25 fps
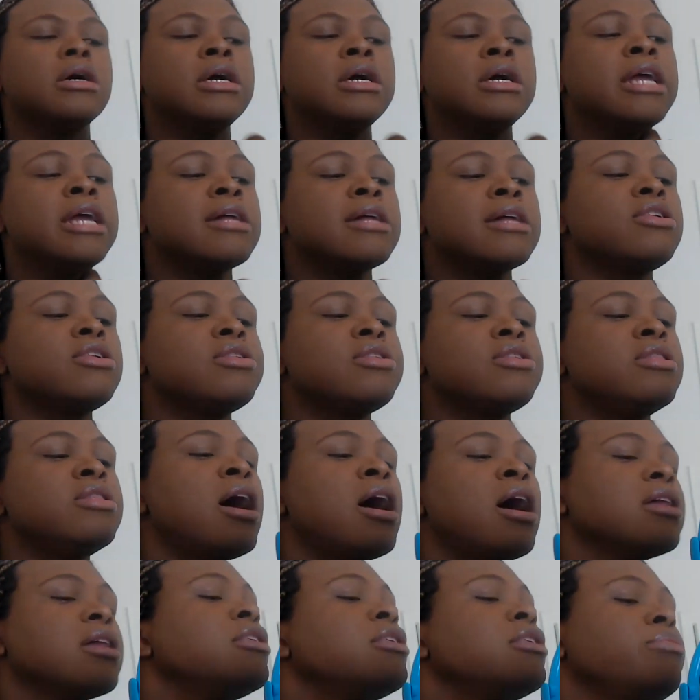And that's just
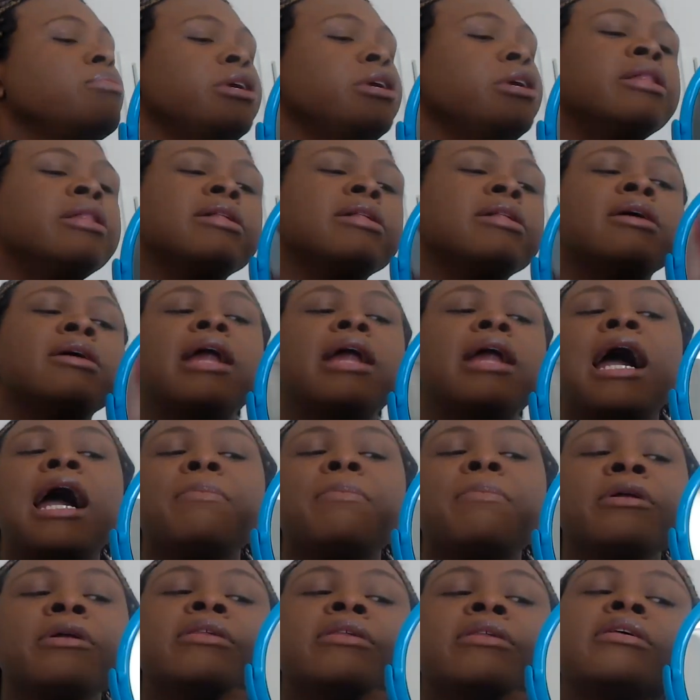not, to me, that's not
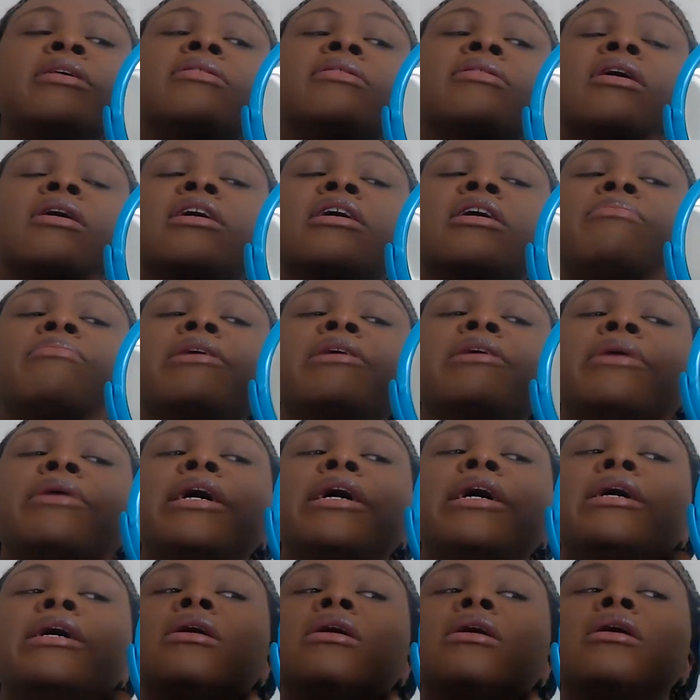happiness, that's not
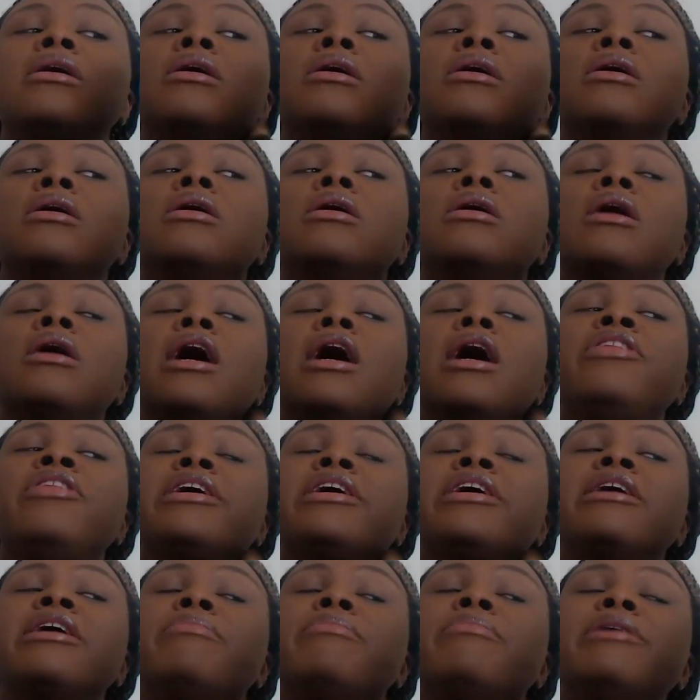commitment. I
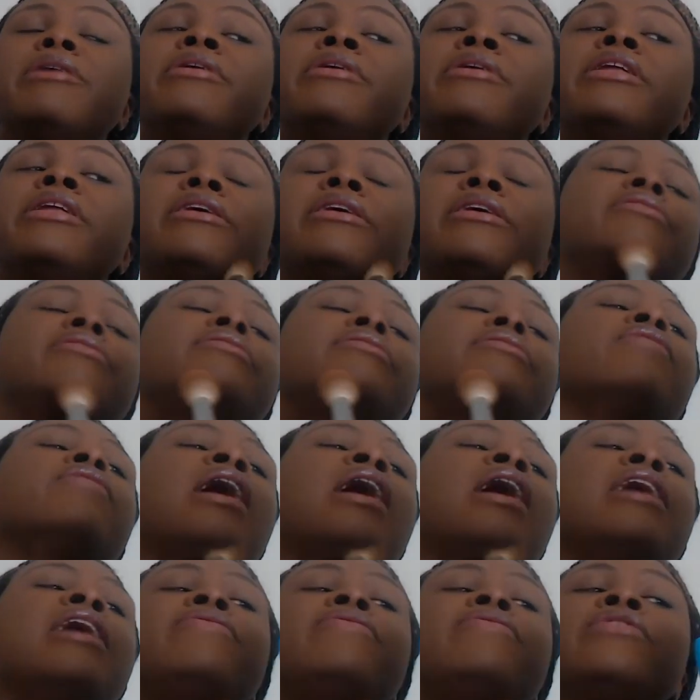think commitment is, if
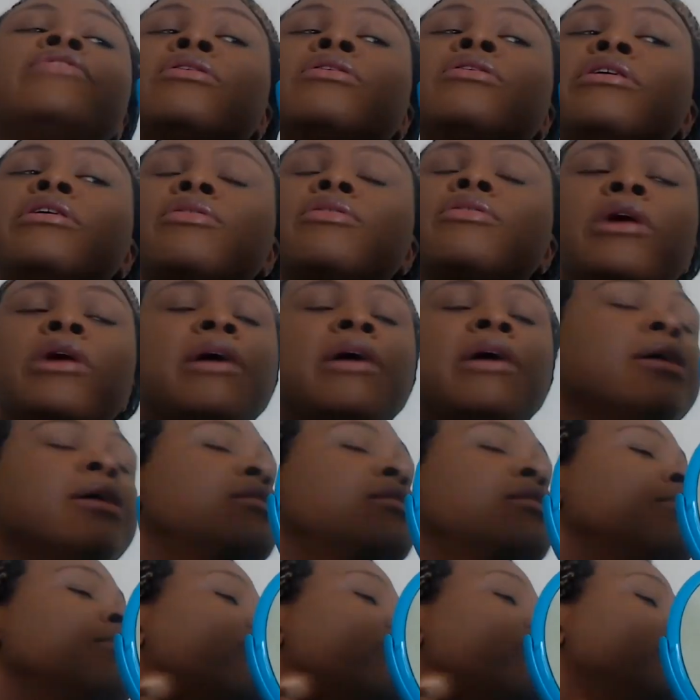I feel this way
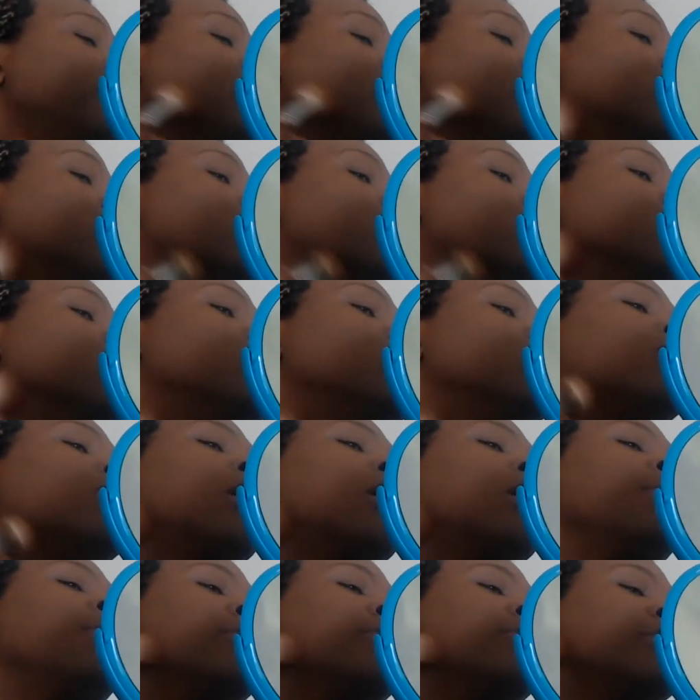about something,
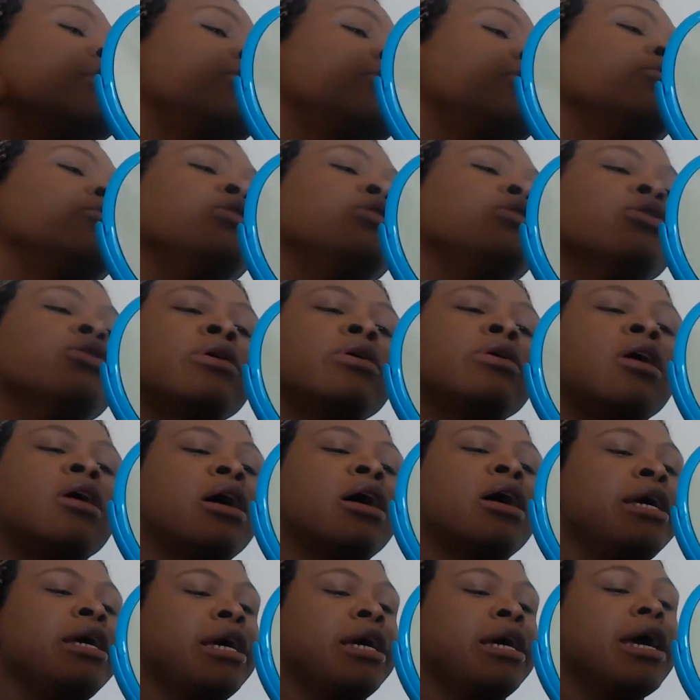I'm going to cue you in
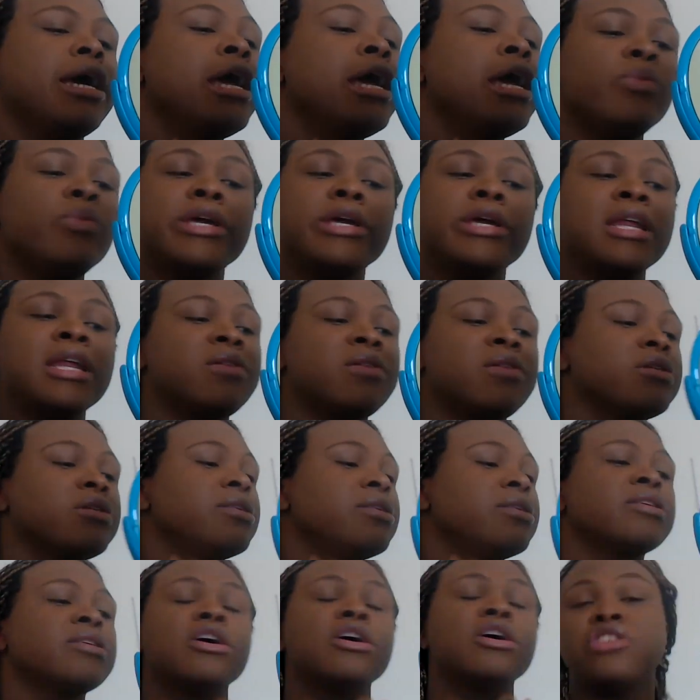on it and we can have a
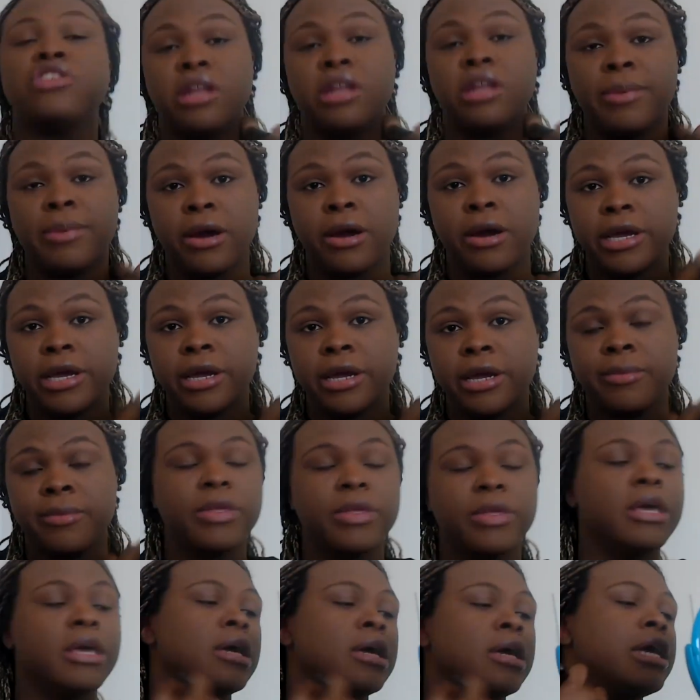discussion about it.
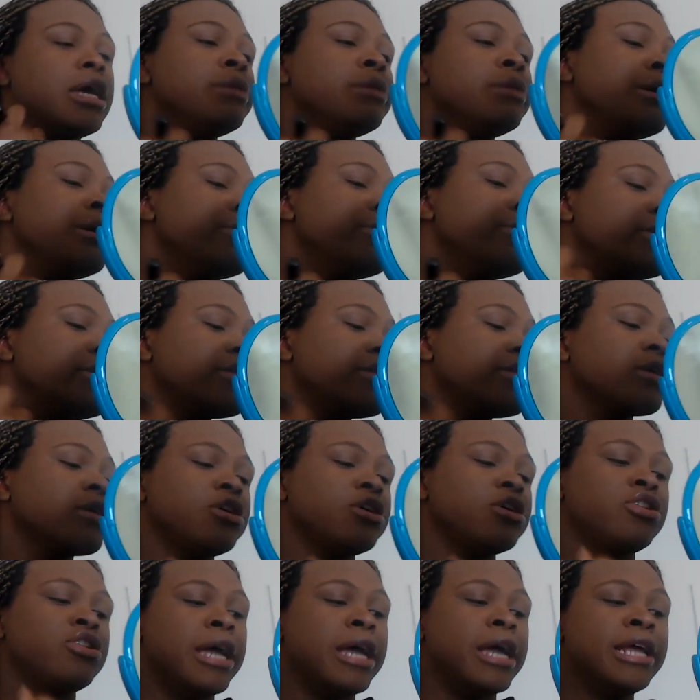And maybe the
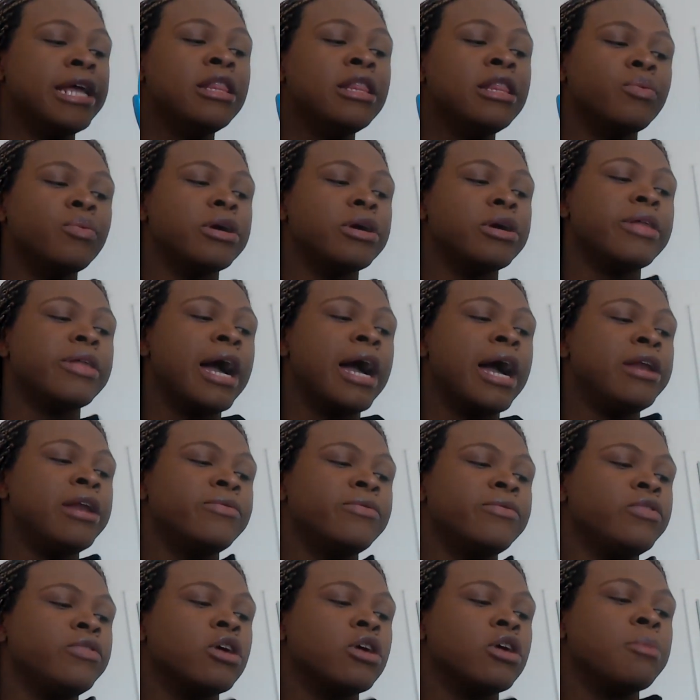discussion ends with, I
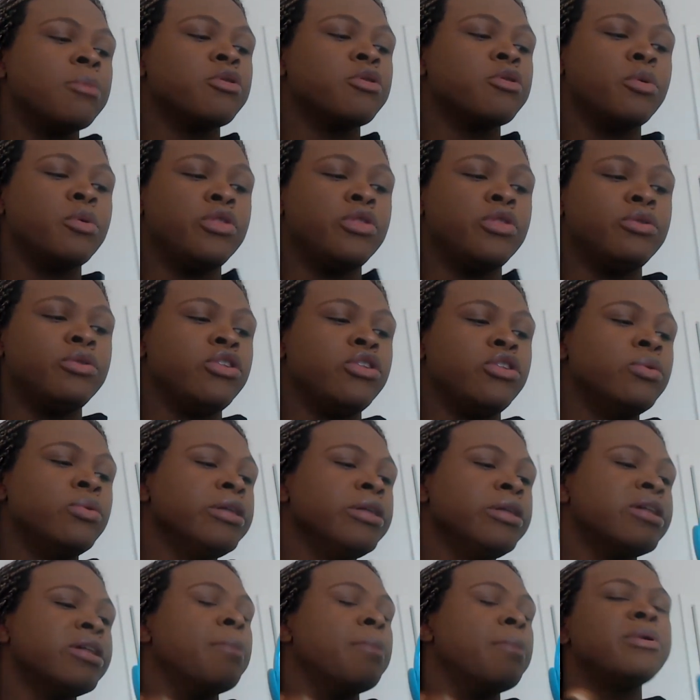don't feel comfortable with you
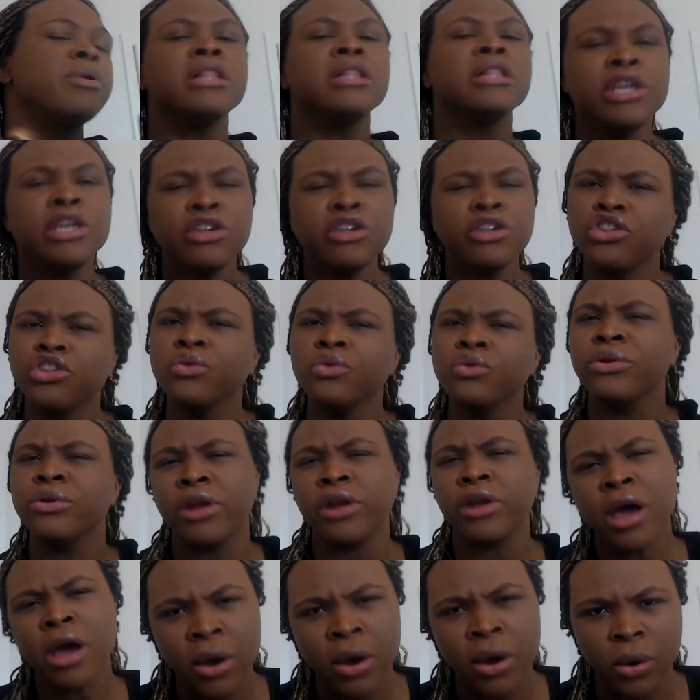doing that, but at least
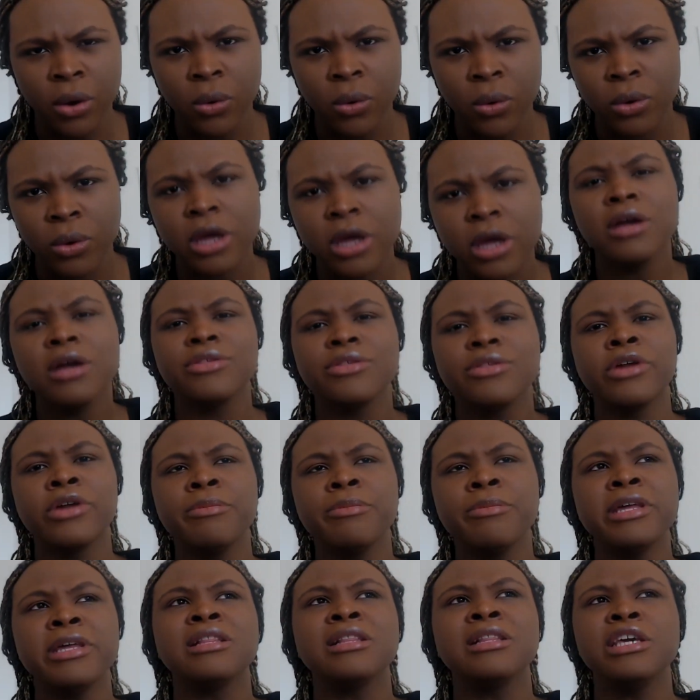you know. Do you
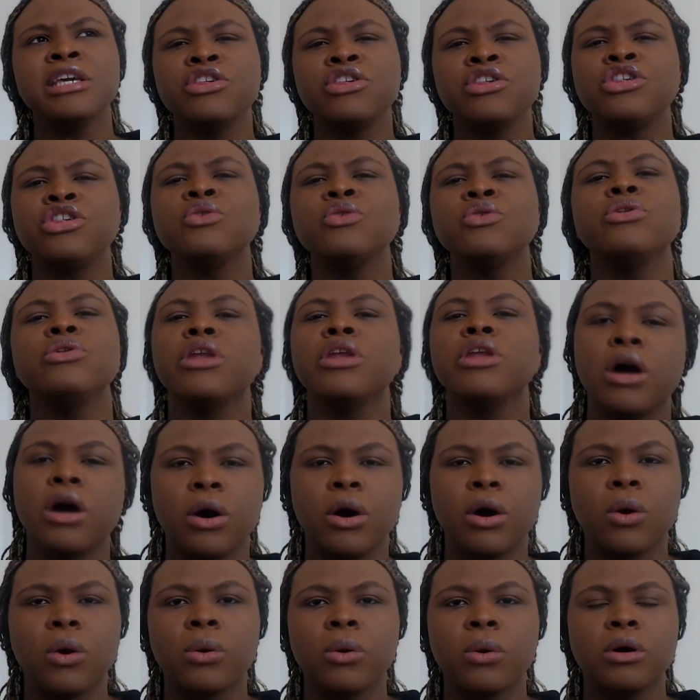know what I mean? At least you
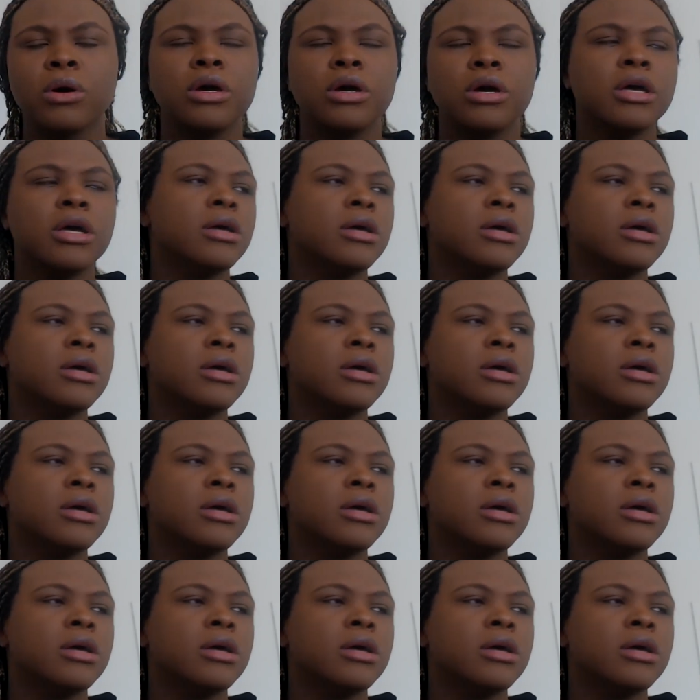know.